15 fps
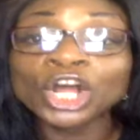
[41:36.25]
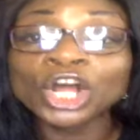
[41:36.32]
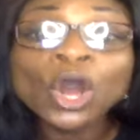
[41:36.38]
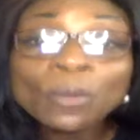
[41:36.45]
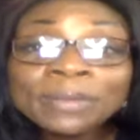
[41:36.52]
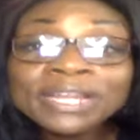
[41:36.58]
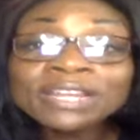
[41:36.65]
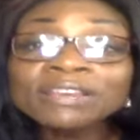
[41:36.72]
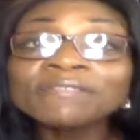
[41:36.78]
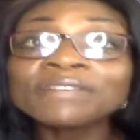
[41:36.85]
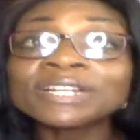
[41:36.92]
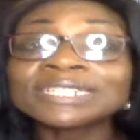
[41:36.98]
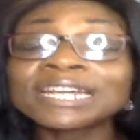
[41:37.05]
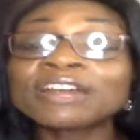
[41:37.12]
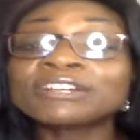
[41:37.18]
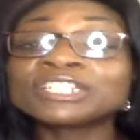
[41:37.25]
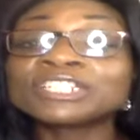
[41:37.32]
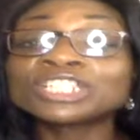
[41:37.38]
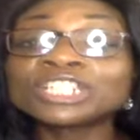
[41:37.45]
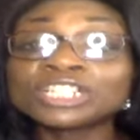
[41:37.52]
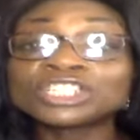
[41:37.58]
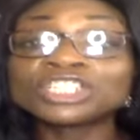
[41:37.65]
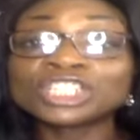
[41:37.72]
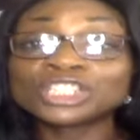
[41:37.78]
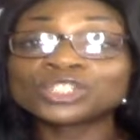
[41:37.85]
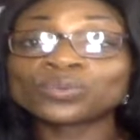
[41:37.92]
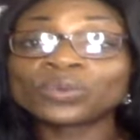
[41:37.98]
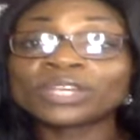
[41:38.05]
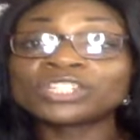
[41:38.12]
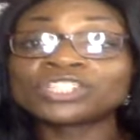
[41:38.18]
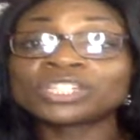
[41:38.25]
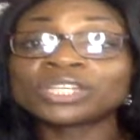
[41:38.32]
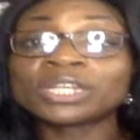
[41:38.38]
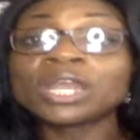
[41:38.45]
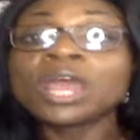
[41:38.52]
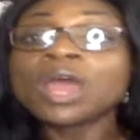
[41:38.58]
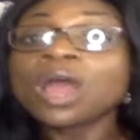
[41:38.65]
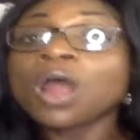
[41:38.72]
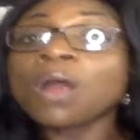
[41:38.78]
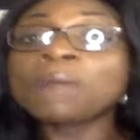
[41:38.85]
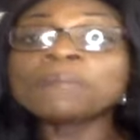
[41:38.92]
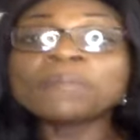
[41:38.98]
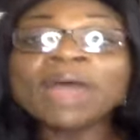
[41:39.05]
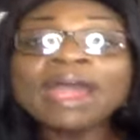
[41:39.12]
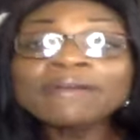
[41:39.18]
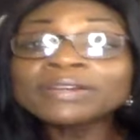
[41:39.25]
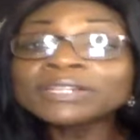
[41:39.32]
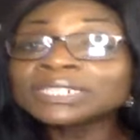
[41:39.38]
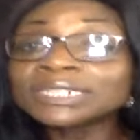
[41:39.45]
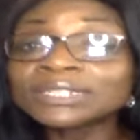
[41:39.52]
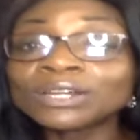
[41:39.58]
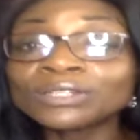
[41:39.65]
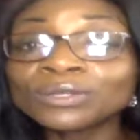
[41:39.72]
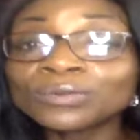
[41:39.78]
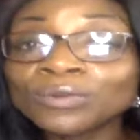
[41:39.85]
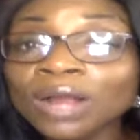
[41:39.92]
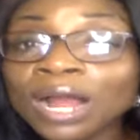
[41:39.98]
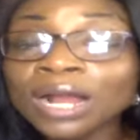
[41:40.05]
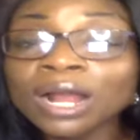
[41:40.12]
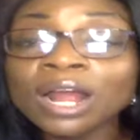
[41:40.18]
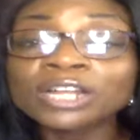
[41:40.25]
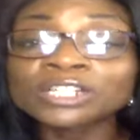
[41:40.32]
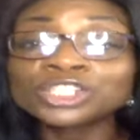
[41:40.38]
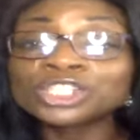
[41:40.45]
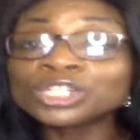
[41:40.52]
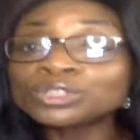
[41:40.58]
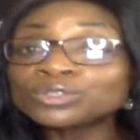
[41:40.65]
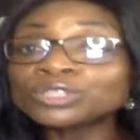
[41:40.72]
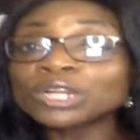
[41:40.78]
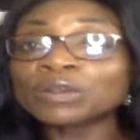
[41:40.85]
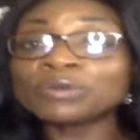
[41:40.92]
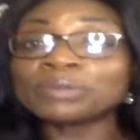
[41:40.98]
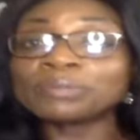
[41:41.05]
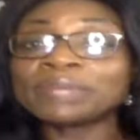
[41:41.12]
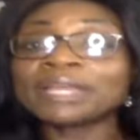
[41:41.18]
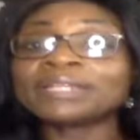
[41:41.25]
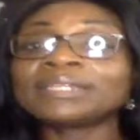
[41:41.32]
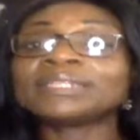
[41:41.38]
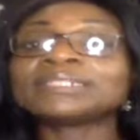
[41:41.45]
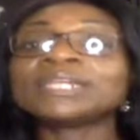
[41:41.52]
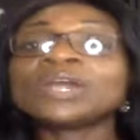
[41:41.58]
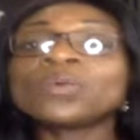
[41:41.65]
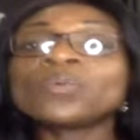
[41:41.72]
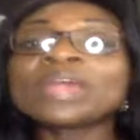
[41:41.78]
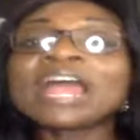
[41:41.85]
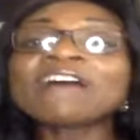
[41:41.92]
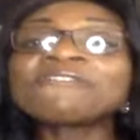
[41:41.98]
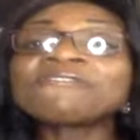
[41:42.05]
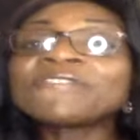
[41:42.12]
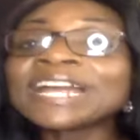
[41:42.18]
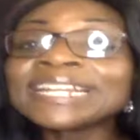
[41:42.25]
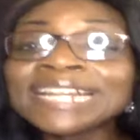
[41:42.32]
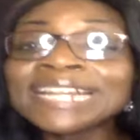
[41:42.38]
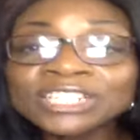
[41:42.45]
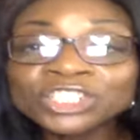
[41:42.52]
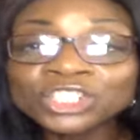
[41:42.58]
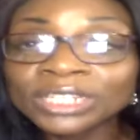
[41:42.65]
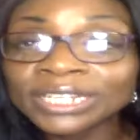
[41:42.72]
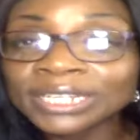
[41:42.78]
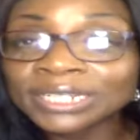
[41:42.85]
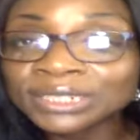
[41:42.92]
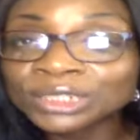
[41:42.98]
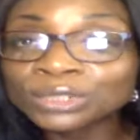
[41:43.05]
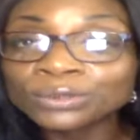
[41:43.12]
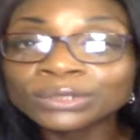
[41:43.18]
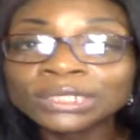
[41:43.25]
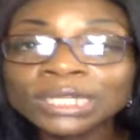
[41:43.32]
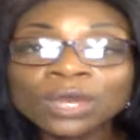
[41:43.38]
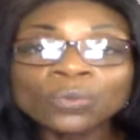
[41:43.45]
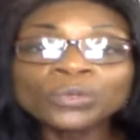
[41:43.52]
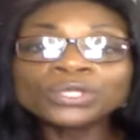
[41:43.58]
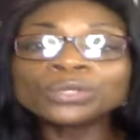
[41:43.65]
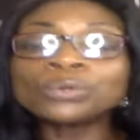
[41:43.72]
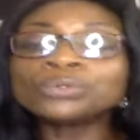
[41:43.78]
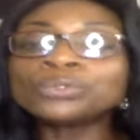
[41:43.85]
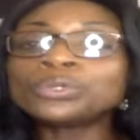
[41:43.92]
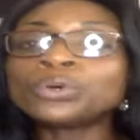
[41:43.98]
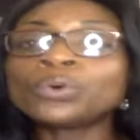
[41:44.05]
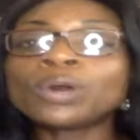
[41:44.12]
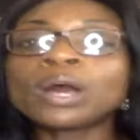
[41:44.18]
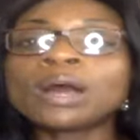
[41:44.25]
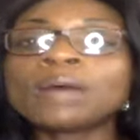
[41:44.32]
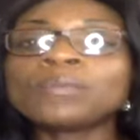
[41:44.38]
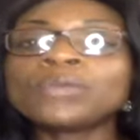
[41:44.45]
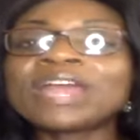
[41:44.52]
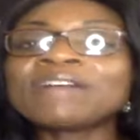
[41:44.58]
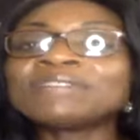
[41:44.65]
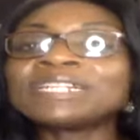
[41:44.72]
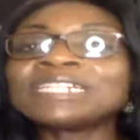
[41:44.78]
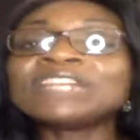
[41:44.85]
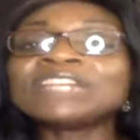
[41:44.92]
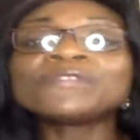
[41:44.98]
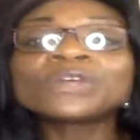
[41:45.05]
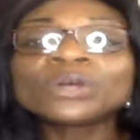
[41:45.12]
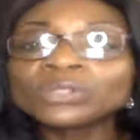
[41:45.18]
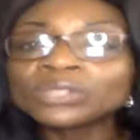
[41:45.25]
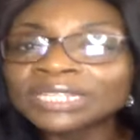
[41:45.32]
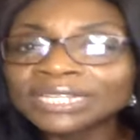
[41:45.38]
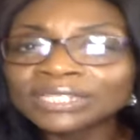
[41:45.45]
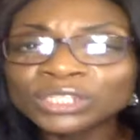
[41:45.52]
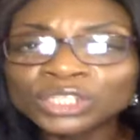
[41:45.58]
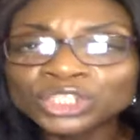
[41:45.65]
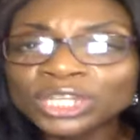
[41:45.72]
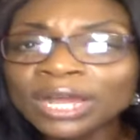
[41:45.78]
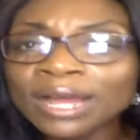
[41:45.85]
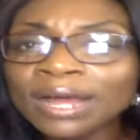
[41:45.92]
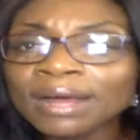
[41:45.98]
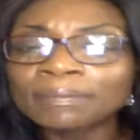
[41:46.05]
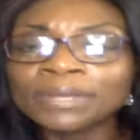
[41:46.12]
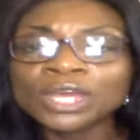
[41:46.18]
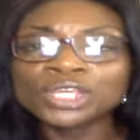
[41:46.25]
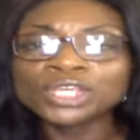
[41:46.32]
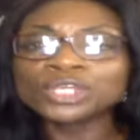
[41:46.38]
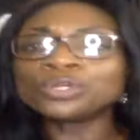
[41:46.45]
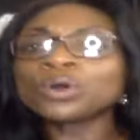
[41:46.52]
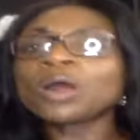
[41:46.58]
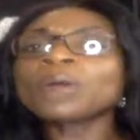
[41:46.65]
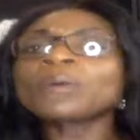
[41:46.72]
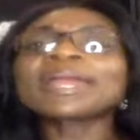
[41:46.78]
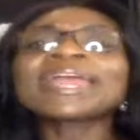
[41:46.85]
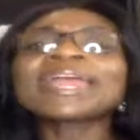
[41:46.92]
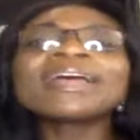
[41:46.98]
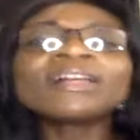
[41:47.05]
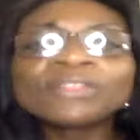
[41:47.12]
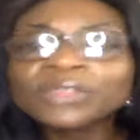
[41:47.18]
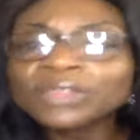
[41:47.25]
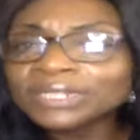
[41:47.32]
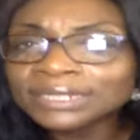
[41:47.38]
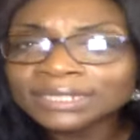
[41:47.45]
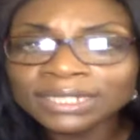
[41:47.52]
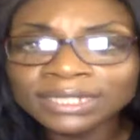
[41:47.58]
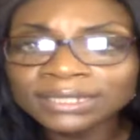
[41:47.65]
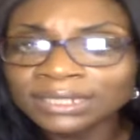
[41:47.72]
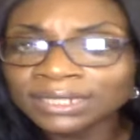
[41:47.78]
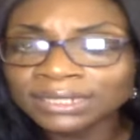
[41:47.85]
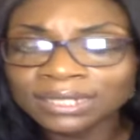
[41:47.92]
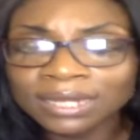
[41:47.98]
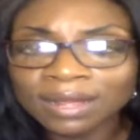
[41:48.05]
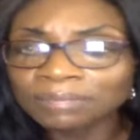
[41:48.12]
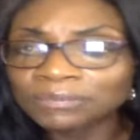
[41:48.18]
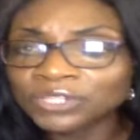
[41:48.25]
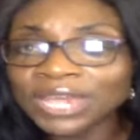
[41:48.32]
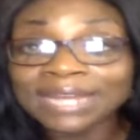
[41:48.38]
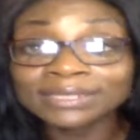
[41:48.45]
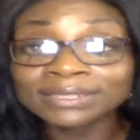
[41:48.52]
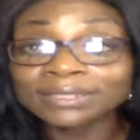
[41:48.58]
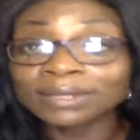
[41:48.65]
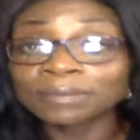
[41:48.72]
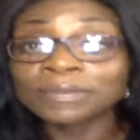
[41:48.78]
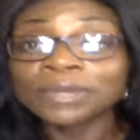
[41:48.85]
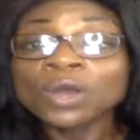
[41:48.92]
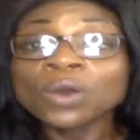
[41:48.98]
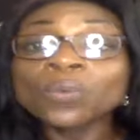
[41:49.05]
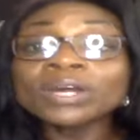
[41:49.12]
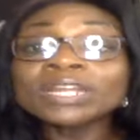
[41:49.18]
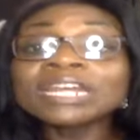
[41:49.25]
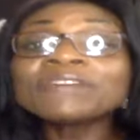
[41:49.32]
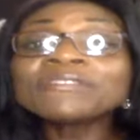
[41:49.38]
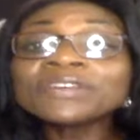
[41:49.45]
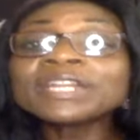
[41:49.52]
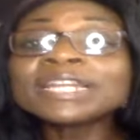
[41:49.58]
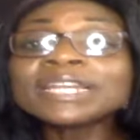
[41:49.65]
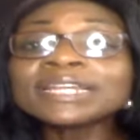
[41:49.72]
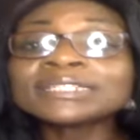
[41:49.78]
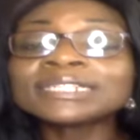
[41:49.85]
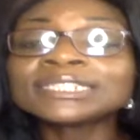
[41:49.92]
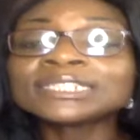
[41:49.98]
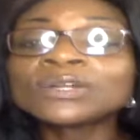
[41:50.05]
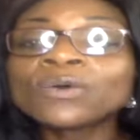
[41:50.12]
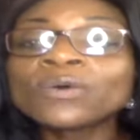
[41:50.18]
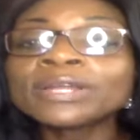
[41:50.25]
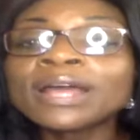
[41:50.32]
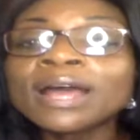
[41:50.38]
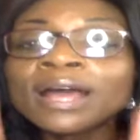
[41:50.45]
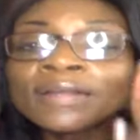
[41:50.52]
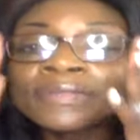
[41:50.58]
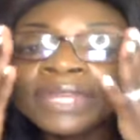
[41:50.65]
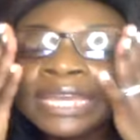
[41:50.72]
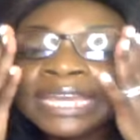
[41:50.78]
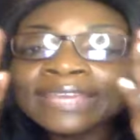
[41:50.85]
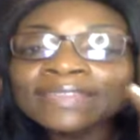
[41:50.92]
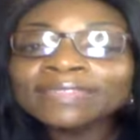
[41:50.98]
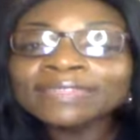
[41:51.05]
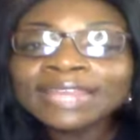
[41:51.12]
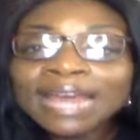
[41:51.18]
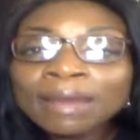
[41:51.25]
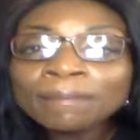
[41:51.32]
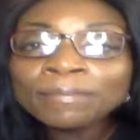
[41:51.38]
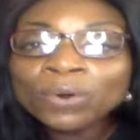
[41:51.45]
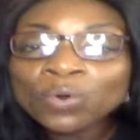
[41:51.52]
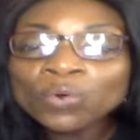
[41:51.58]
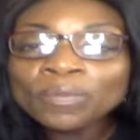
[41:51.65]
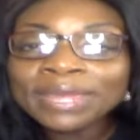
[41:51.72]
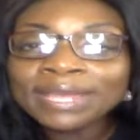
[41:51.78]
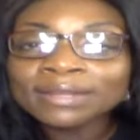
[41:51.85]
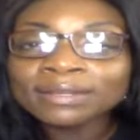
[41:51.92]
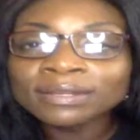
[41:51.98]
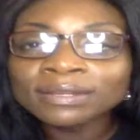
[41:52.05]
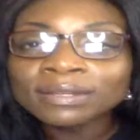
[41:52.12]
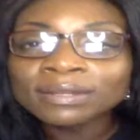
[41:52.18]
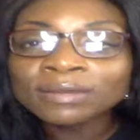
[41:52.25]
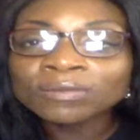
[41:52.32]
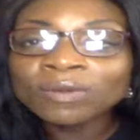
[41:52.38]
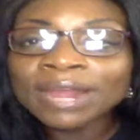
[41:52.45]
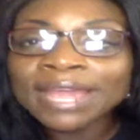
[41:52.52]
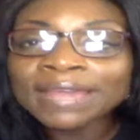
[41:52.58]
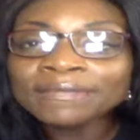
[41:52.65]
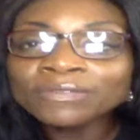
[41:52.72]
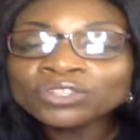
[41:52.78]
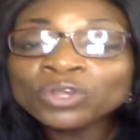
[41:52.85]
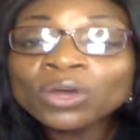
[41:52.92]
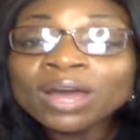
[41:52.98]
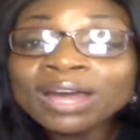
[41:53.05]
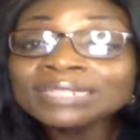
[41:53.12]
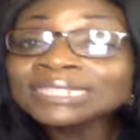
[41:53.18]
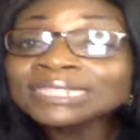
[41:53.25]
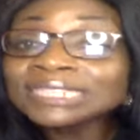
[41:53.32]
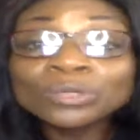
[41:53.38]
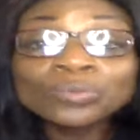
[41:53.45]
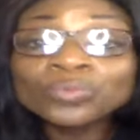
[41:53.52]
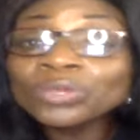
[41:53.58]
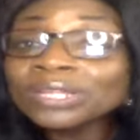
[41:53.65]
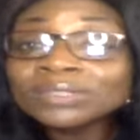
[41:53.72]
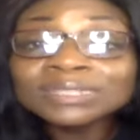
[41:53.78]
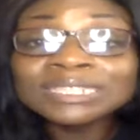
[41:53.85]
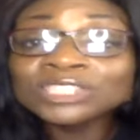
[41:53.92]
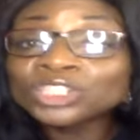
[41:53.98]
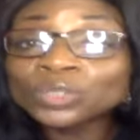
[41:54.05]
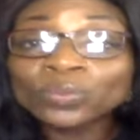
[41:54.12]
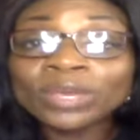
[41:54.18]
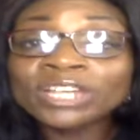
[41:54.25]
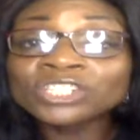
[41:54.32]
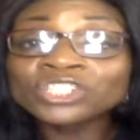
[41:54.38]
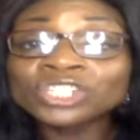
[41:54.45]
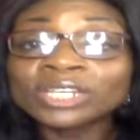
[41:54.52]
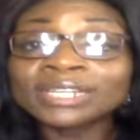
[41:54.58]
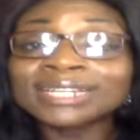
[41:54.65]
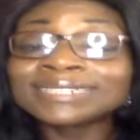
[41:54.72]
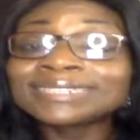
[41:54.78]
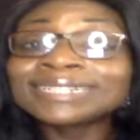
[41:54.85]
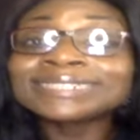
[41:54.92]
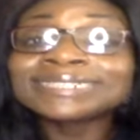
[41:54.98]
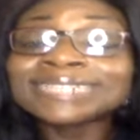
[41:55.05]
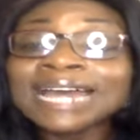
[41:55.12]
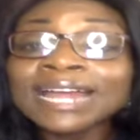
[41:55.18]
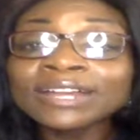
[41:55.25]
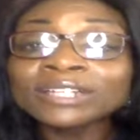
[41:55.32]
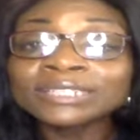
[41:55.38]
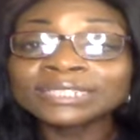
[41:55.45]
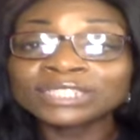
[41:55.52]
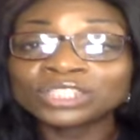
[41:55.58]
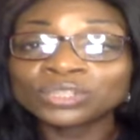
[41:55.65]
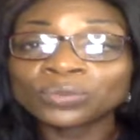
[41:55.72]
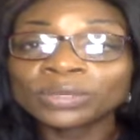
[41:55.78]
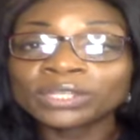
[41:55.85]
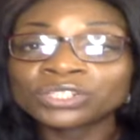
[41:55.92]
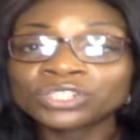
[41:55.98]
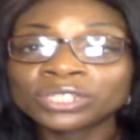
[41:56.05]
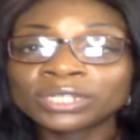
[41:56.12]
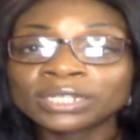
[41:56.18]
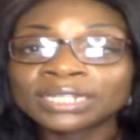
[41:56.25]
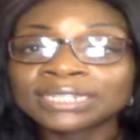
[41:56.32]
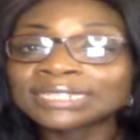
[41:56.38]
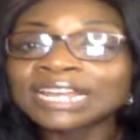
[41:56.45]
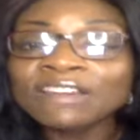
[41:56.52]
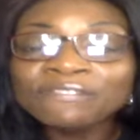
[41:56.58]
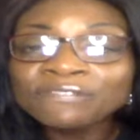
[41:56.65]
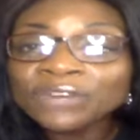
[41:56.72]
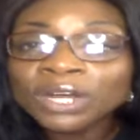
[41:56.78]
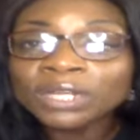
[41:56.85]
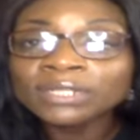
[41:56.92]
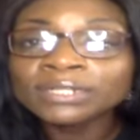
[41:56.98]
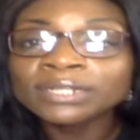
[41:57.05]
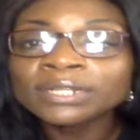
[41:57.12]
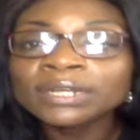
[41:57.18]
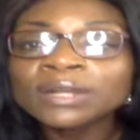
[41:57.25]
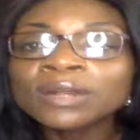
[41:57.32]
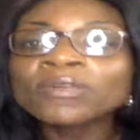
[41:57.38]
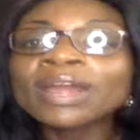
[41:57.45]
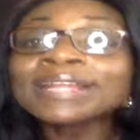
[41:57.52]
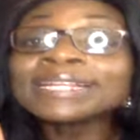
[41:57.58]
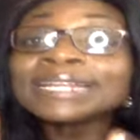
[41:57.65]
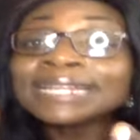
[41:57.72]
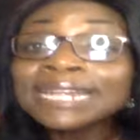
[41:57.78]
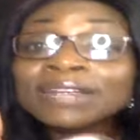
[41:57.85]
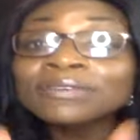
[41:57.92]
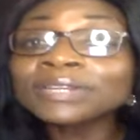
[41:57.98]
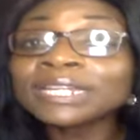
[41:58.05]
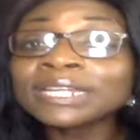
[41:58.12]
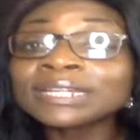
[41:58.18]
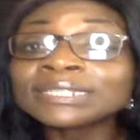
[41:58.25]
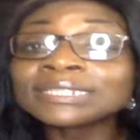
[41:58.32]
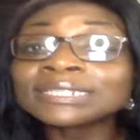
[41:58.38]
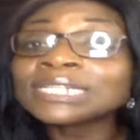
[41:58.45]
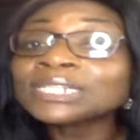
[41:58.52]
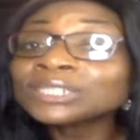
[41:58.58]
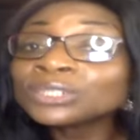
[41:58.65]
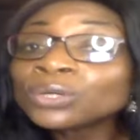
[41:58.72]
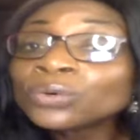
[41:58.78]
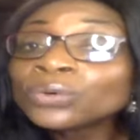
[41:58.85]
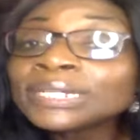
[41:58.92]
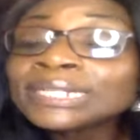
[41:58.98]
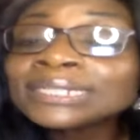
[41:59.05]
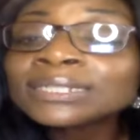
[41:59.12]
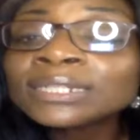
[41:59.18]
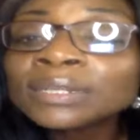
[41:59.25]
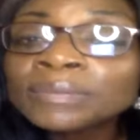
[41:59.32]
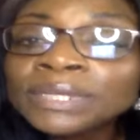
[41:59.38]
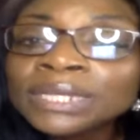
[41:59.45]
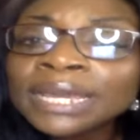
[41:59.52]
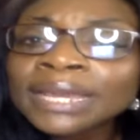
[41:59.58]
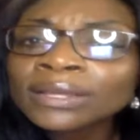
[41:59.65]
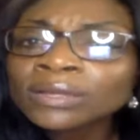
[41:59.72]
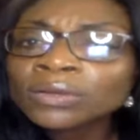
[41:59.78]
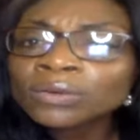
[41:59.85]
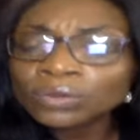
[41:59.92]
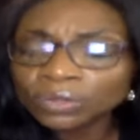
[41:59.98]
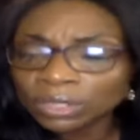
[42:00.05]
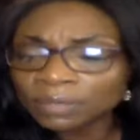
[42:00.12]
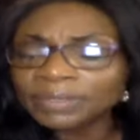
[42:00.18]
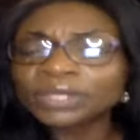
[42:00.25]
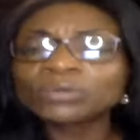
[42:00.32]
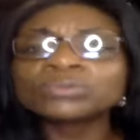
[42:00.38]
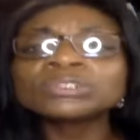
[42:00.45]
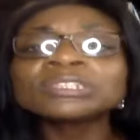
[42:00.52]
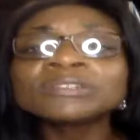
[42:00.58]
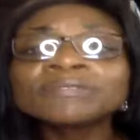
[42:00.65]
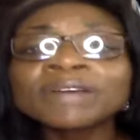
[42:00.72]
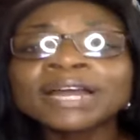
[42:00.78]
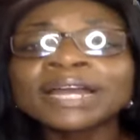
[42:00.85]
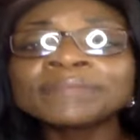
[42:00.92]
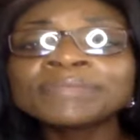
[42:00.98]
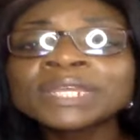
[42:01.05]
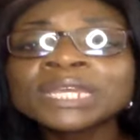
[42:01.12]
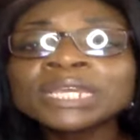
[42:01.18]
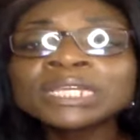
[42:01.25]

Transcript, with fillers: How many of us are in such situation? Our marriage is on the rock. Our children are rebellious. We have financial issues. We don't know. Um, we having difficulty at the job. You know, our health is is is um jacked up. Whatever it is that's going on in that moment, right? To us, is a real situation. It's a dire situation. It's not fun right? And here it is. He's knowing he's going to be going to be crucified.